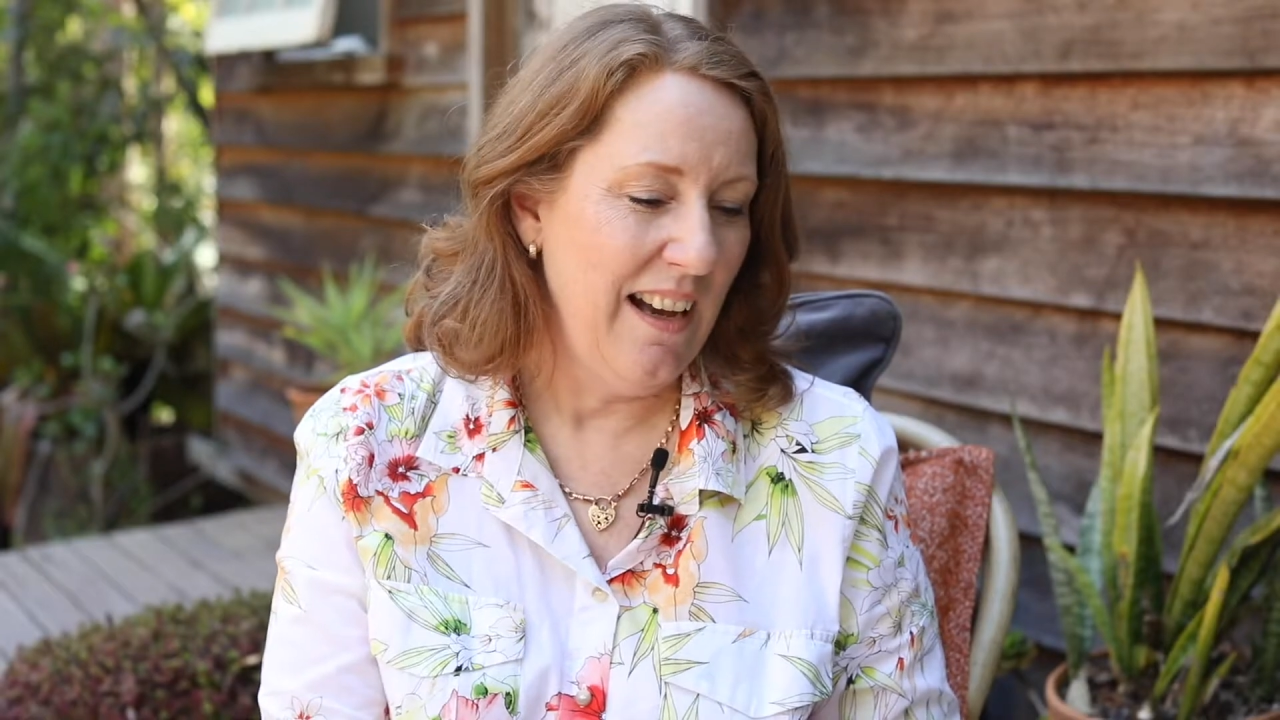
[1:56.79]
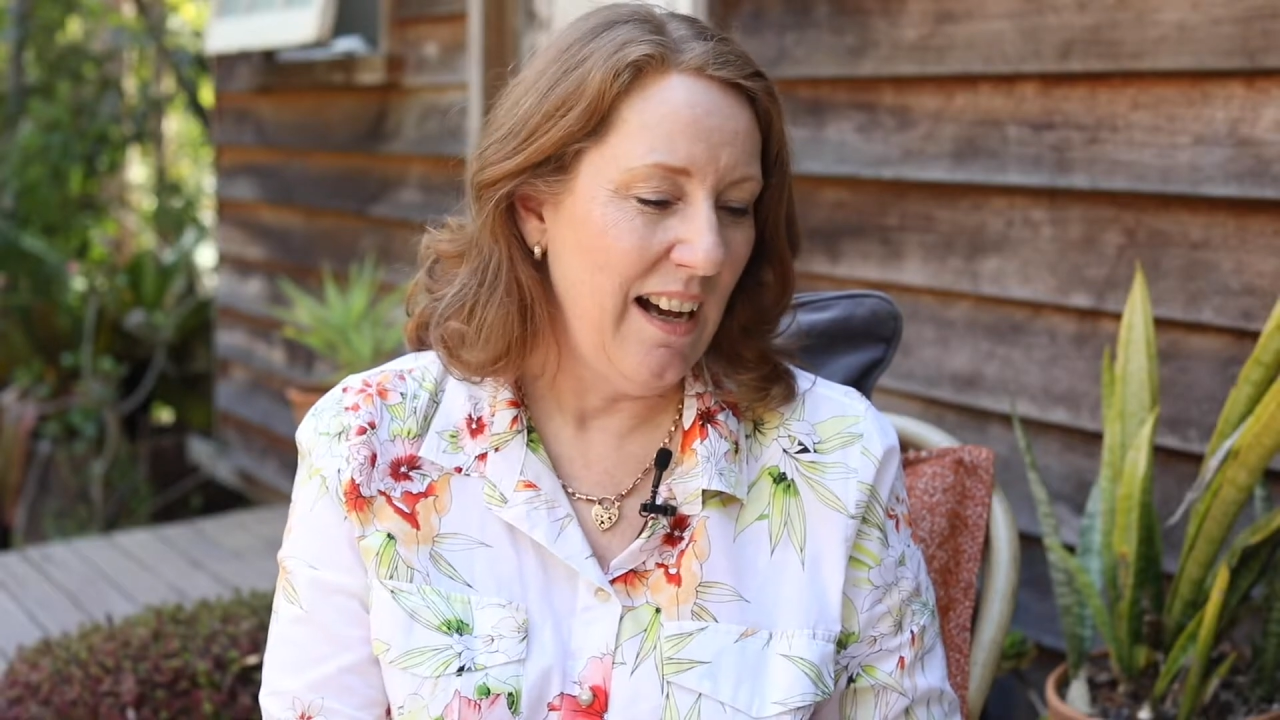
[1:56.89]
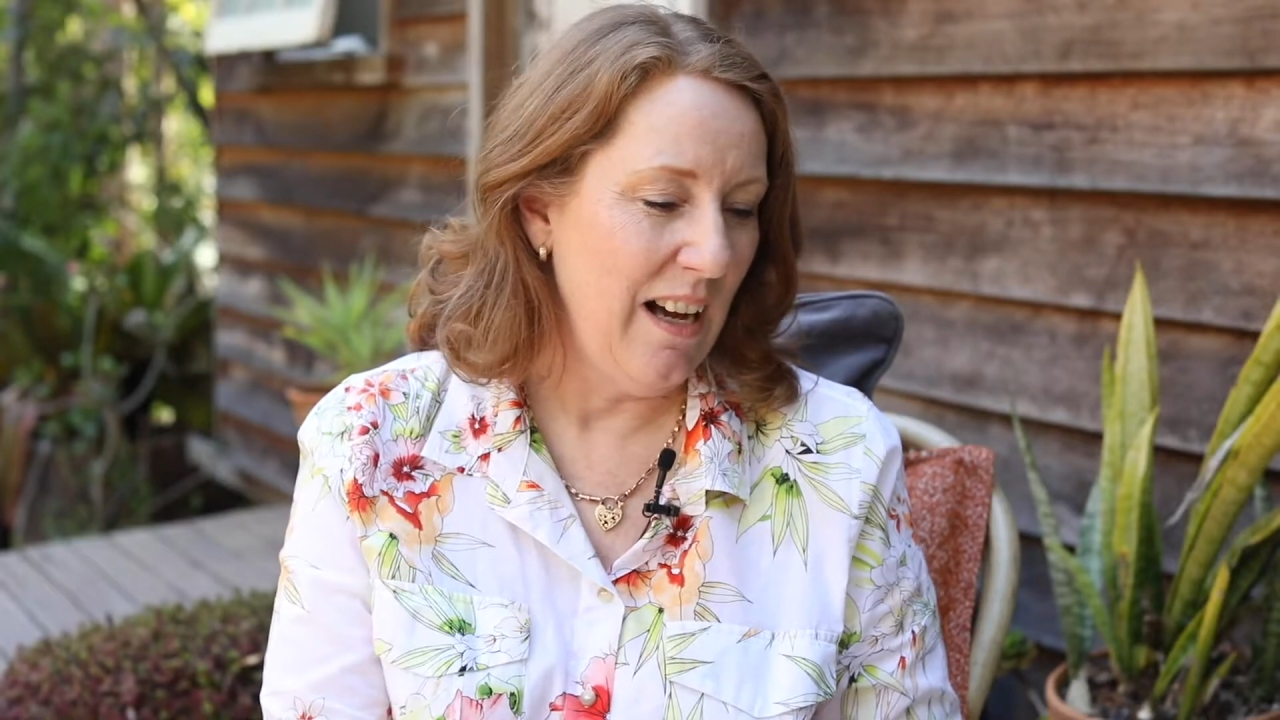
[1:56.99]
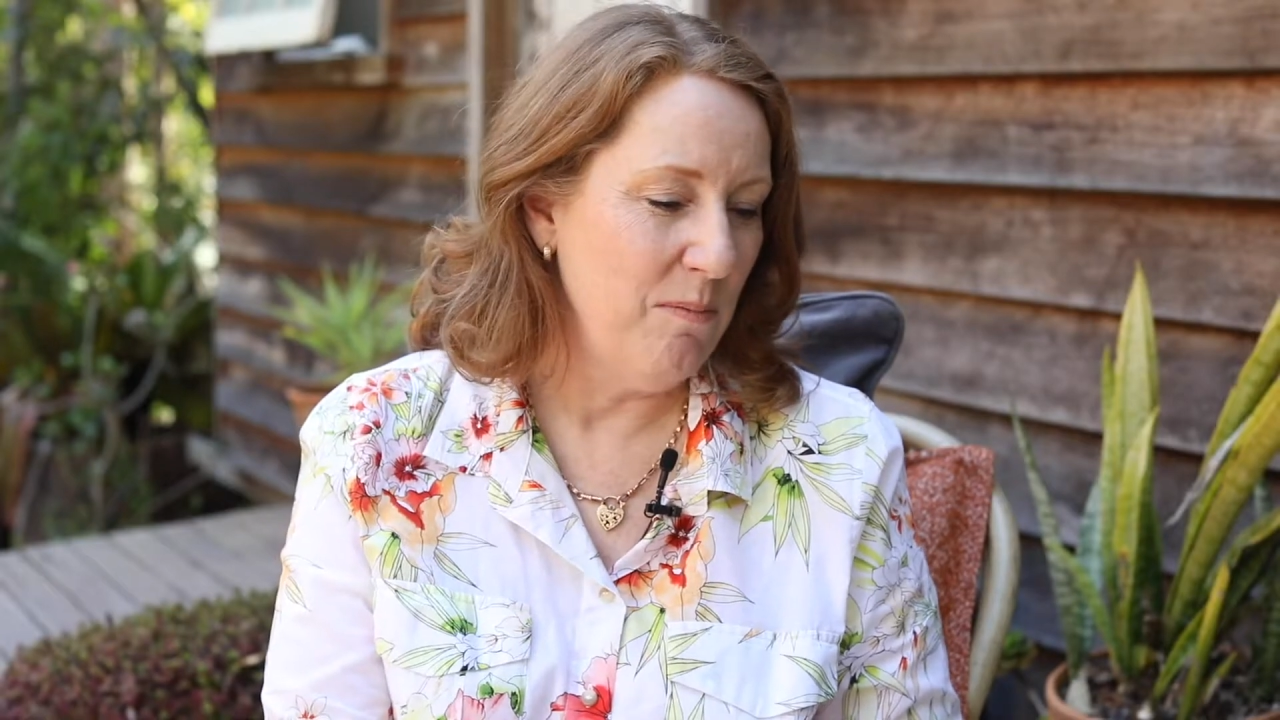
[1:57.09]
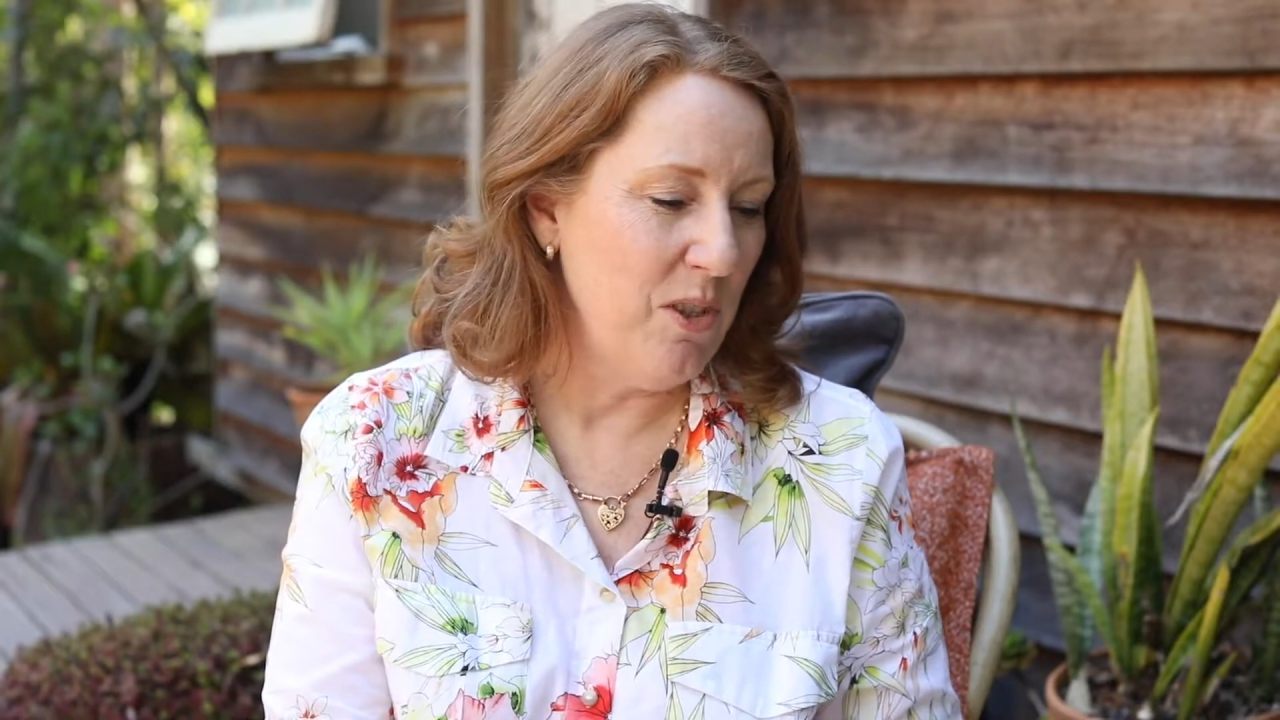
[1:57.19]

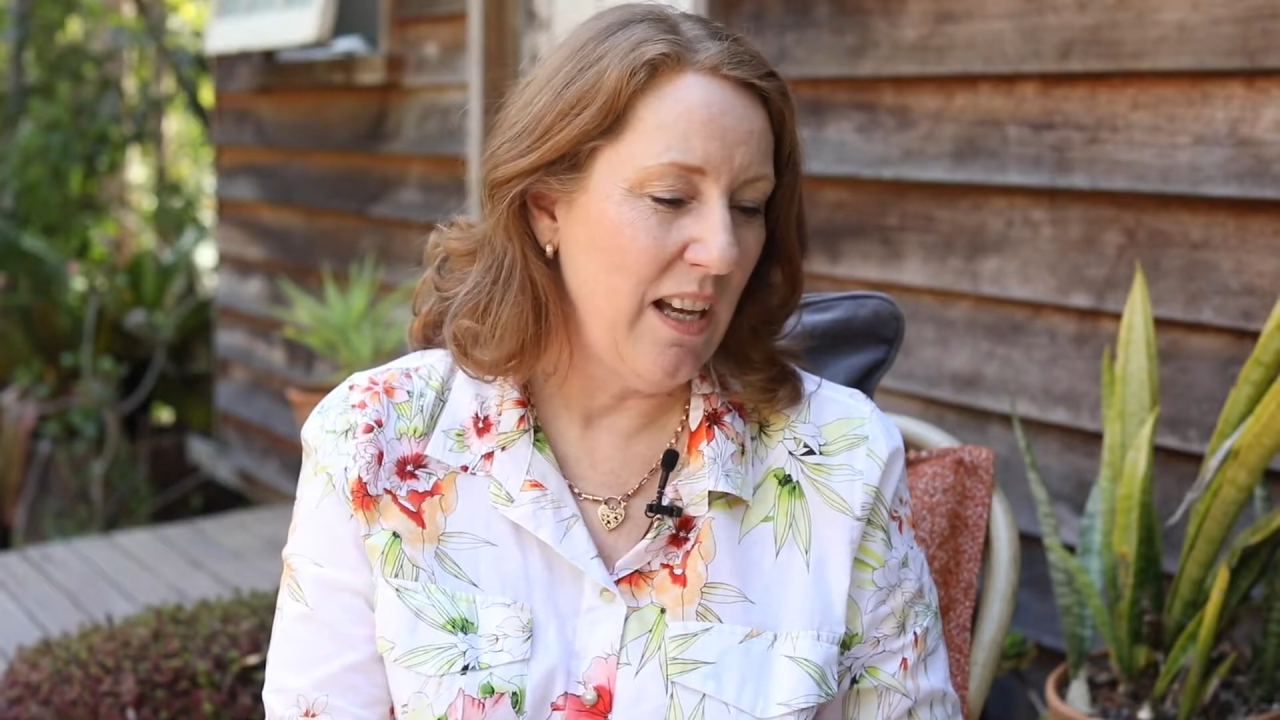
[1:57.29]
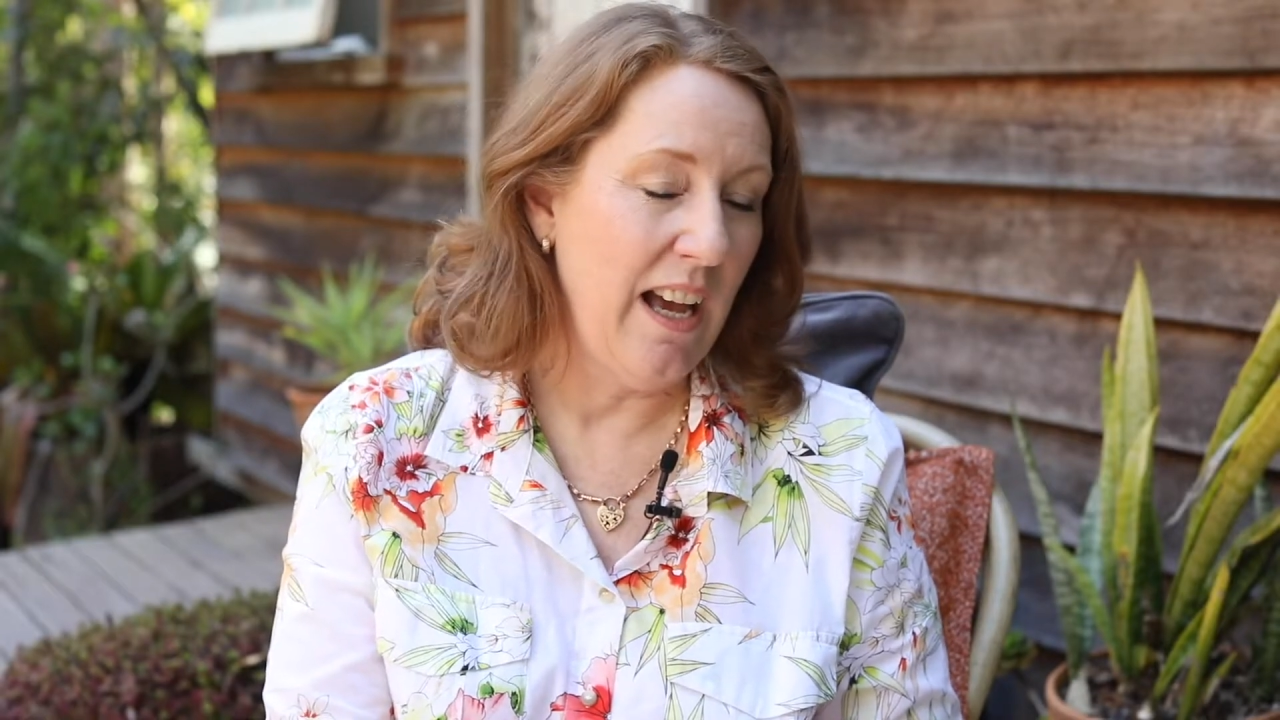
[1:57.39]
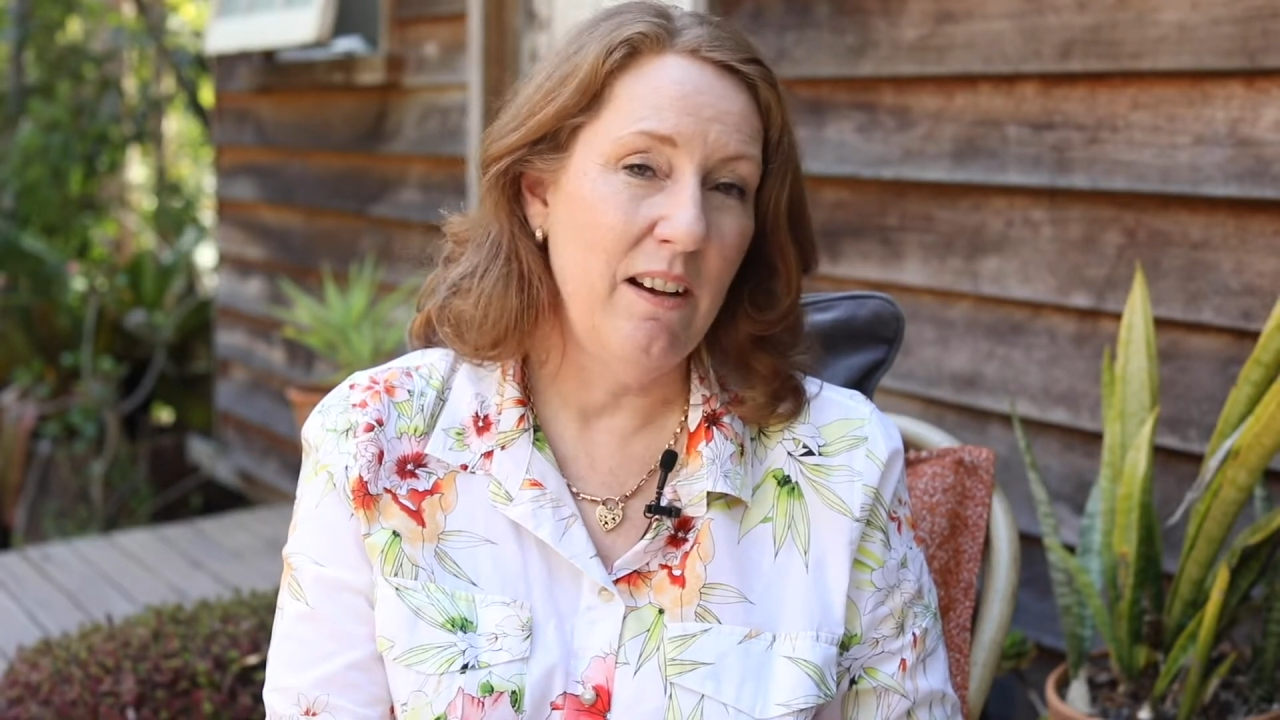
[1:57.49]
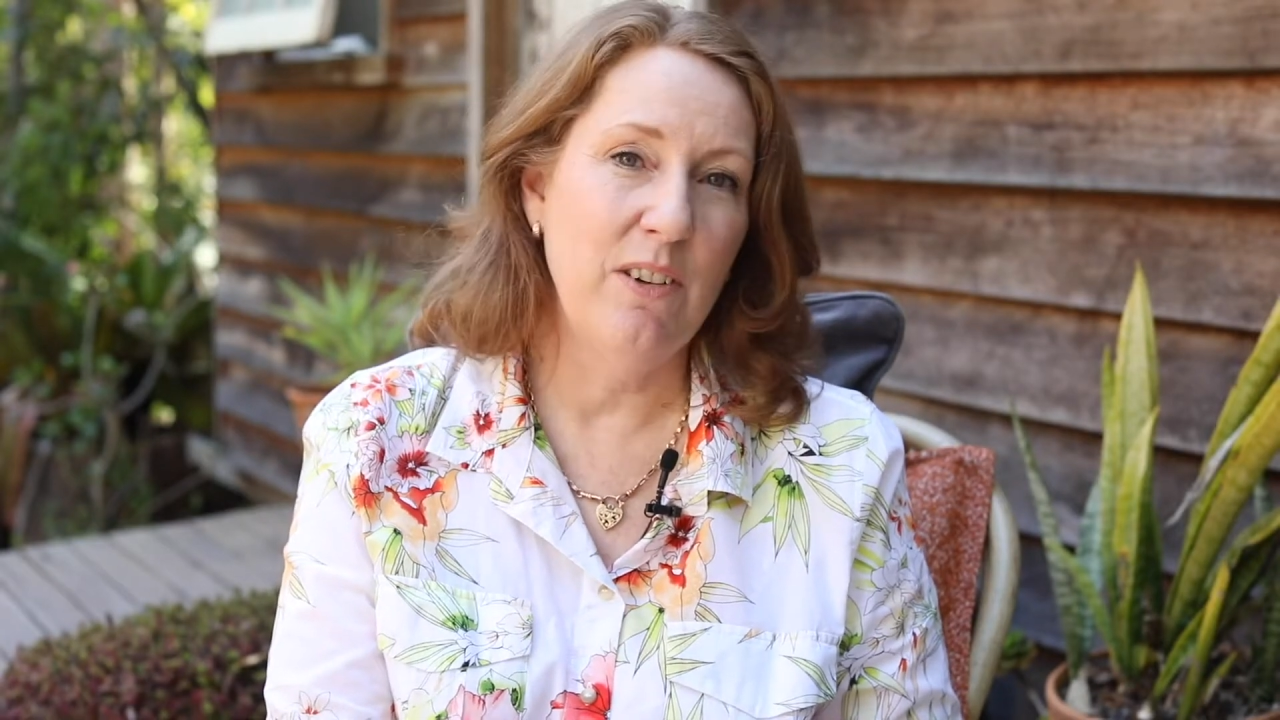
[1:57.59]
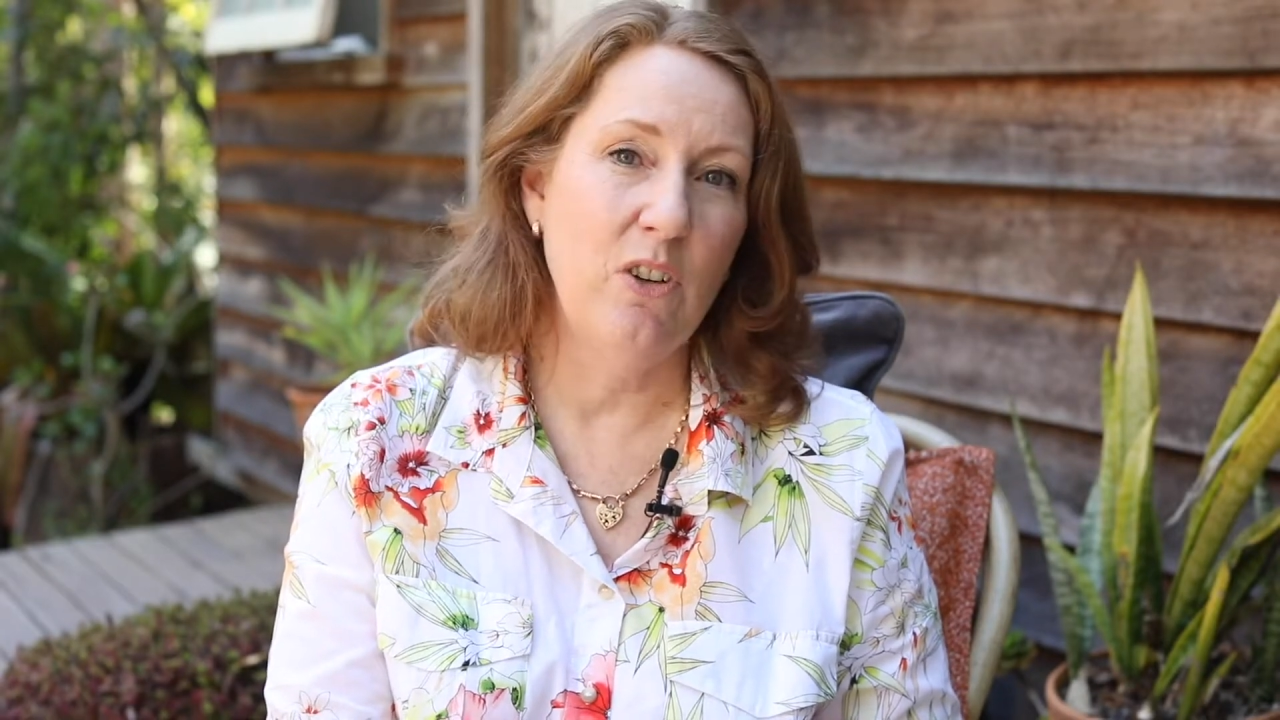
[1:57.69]
to have a